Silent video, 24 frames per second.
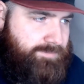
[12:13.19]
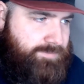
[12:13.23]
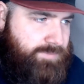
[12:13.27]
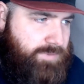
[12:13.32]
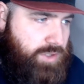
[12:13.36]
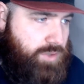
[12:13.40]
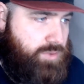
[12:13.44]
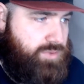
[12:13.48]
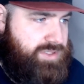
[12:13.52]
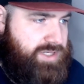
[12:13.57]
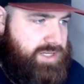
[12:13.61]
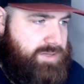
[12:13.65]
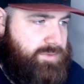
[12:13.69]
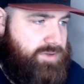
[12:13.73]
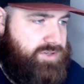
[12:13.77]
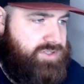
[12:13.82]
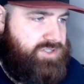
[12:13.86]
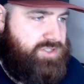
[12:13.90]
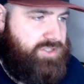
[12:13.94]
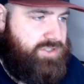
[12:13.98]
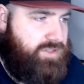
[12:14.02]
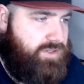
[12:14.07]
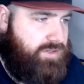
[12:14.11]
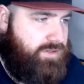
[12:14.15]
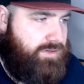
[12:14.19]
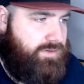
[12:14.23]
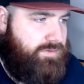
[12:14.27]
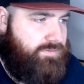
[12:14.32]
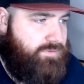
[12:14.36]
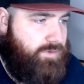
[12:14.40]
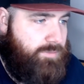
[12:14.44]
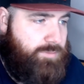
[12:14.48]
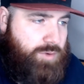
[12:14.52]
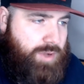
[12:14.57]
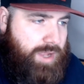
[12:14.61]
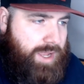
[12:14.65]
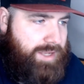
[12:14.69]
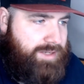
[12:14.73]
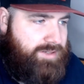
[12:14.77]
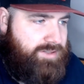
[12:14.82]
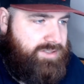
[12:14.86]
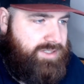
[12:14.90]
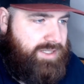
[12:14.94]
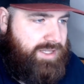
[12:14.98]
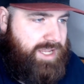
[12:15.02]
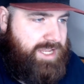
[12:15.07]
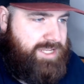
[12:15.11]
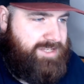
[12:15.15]
using monsters from your hand
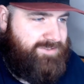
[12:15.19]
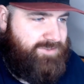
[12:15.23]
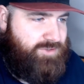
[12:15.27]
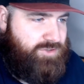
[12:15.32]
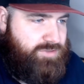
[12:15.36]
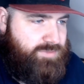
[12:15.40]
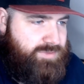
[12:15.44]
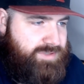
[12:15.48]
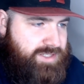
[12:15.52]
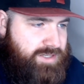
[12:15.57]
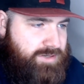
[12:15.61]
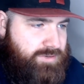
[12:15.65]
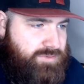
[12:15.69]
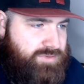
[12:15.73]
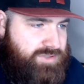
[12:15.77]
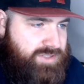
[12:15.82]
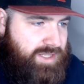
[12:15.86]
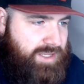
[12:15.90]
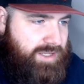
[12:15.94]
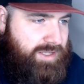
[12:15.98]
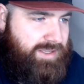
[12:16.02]
as fusion materials.